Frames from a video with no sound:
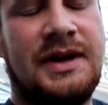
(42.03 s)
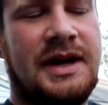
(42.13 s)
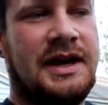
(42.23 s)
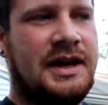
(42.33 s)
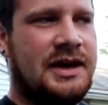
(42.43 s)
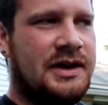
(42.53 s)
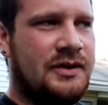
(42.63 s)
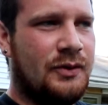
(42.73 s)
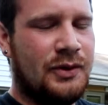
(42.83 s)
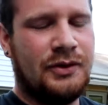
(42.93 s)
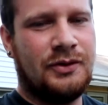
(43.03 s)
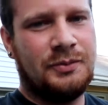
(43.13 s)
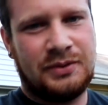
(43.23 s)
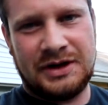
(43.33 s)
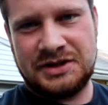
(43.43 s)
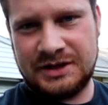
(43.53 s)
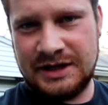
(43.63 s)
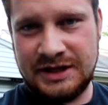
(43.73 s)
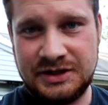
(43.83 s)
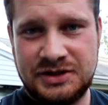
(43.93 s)
a oil pressure
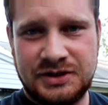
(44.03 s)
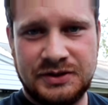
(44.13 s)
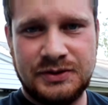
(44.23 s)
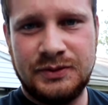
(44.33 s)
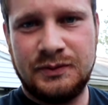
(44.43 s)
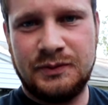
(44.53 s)
issue